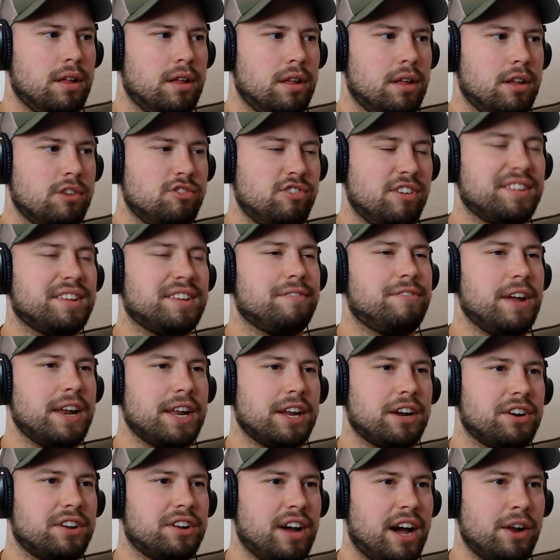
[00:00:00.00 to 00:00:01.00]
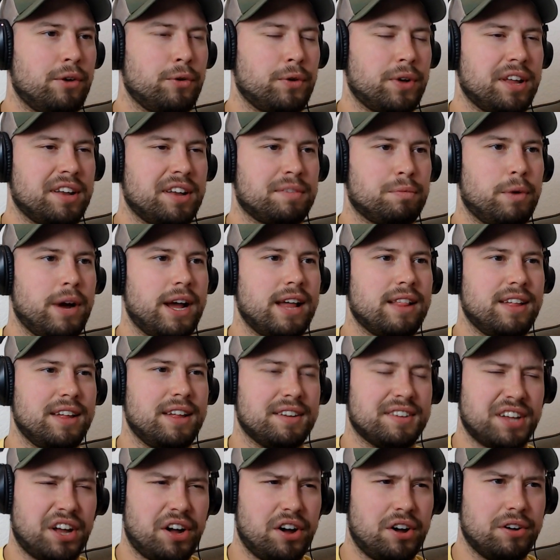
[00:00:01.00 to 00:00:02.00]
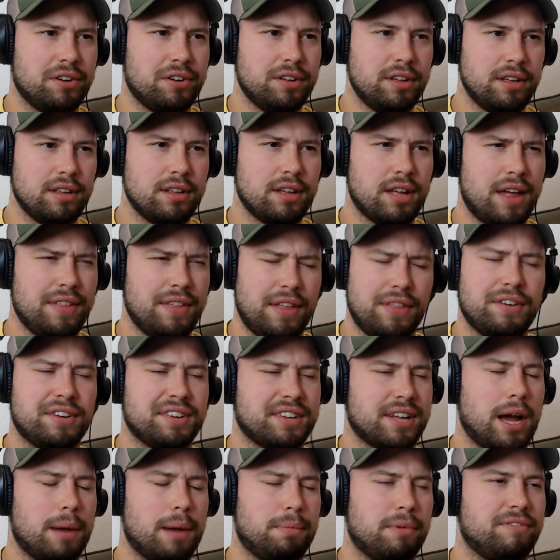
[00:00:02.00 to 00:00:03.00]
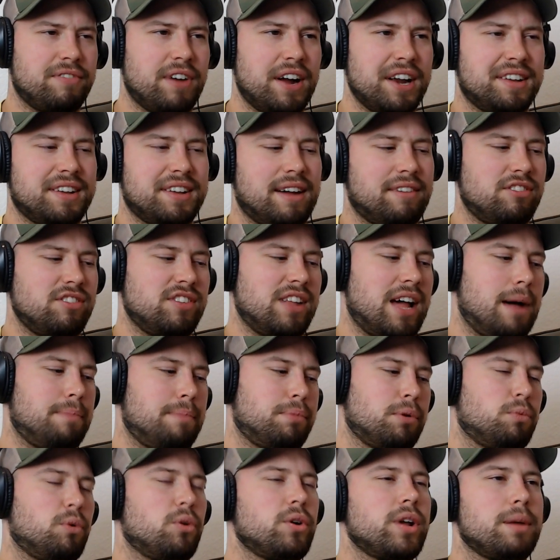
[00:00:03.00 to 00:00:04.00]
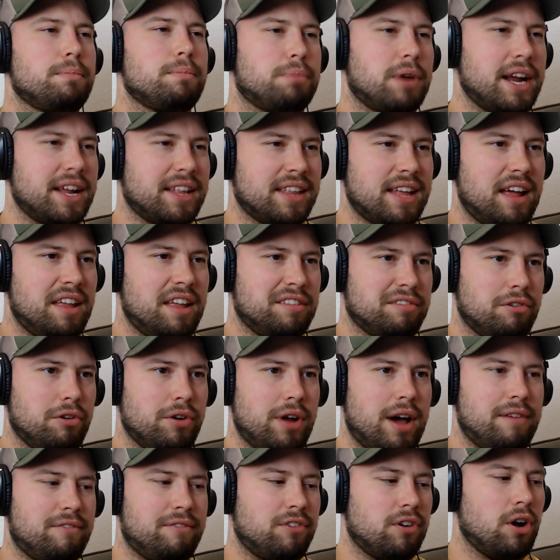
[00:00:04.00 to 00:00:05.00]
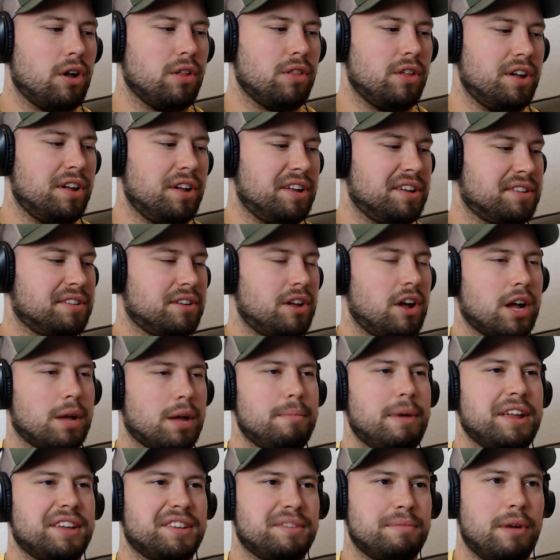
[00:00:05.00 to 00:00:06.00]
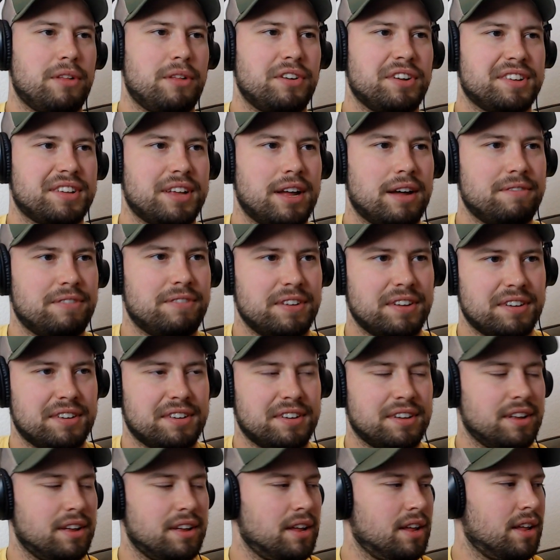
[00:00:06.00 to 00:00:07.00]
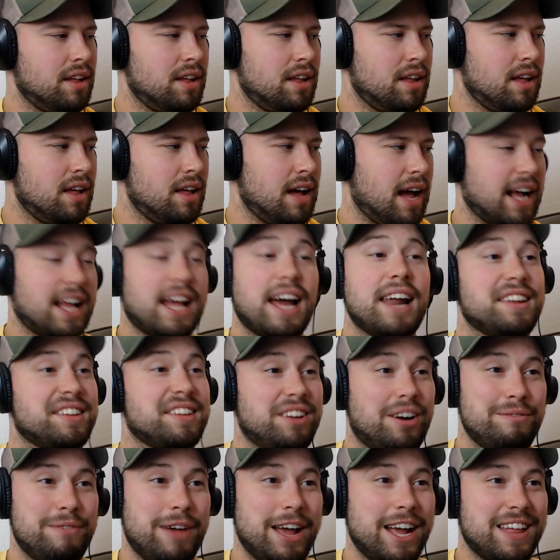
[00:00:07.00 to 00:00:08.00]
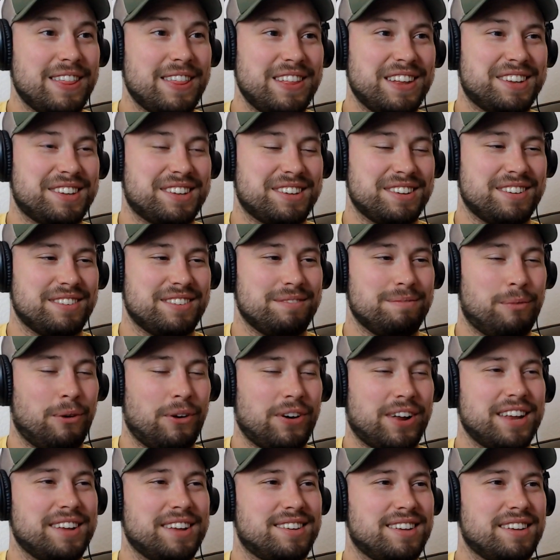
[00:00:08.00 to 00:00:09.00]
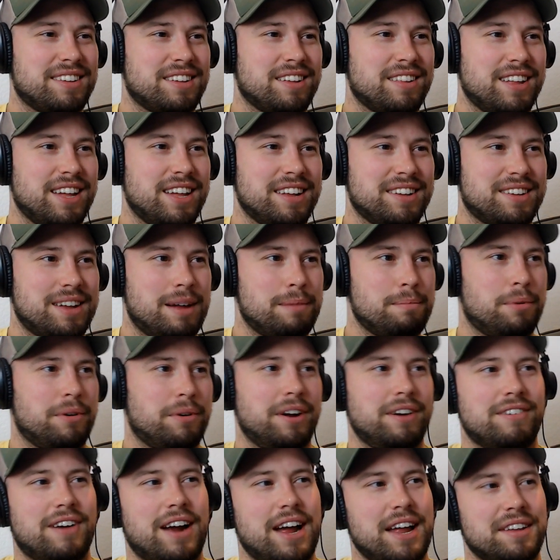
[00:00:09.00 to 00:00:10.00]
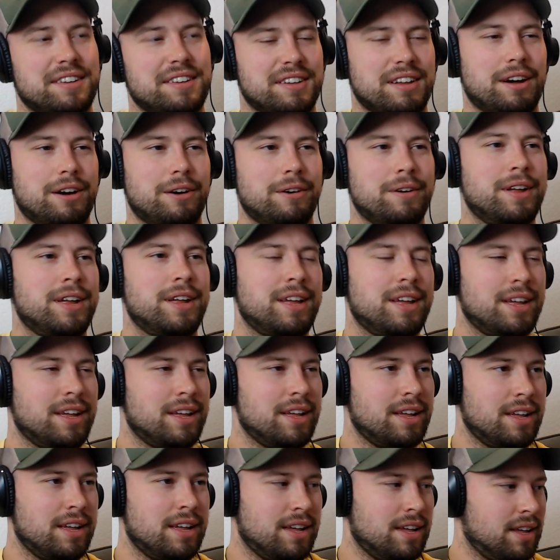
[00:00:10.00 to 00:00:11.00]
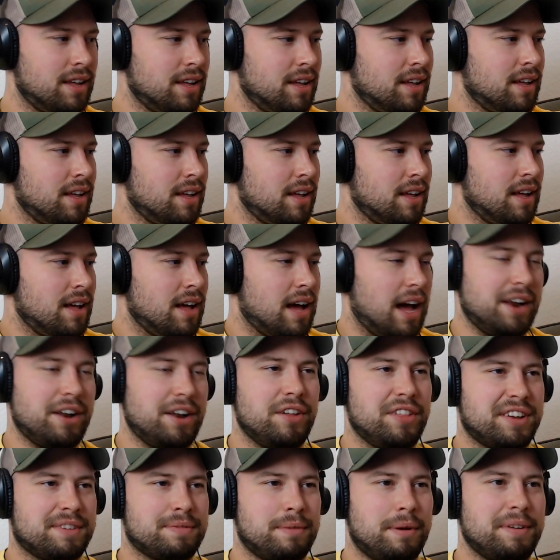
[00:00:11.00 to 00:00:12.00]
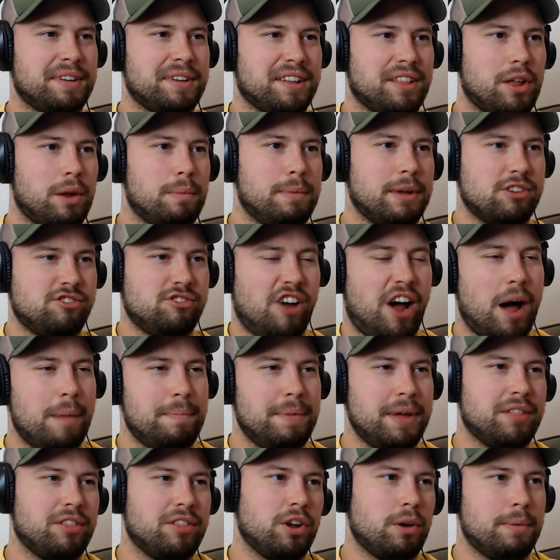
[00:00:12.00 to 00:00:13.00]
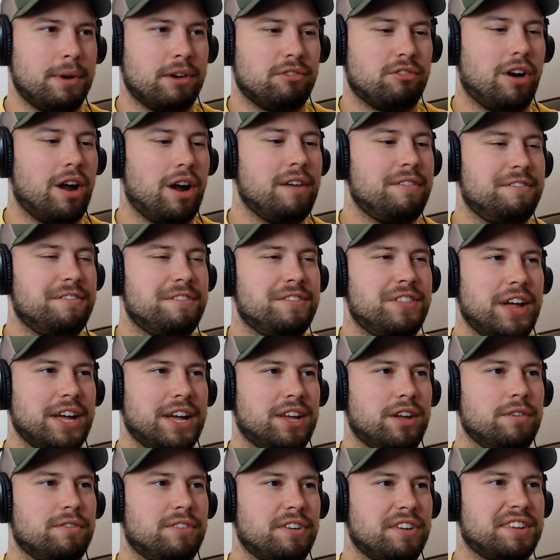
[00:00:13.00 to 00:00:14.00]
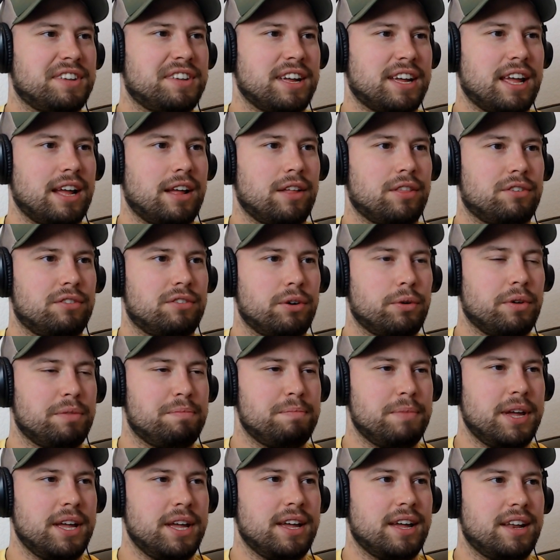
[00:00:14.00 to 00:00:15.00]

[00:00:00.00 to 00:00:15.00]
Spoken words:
She's defending her title against Weili Zhang, and then there's a couple fights after that. But we'll get breakdowns rolled out for all those, talk about some other stuff. As I got to start making these more consistently at some point, right? So I know this one was a little bit choppy, a little bit rough. Thank you for sticking it through with me.